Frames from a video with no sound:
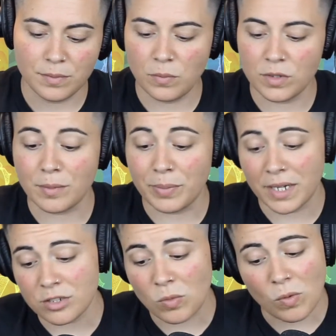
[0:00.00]
With the
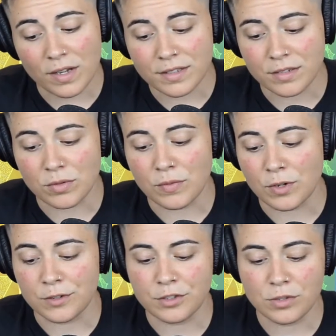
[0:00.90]
Page of Wands in
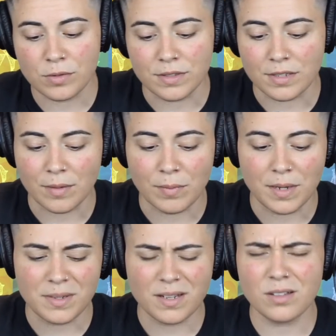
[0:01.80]
reverse too, it's like
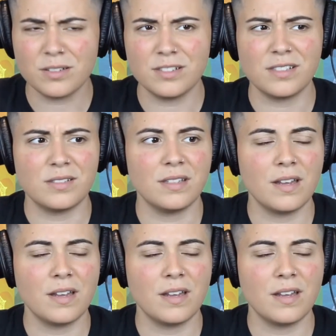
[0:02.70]
maybe y'all are just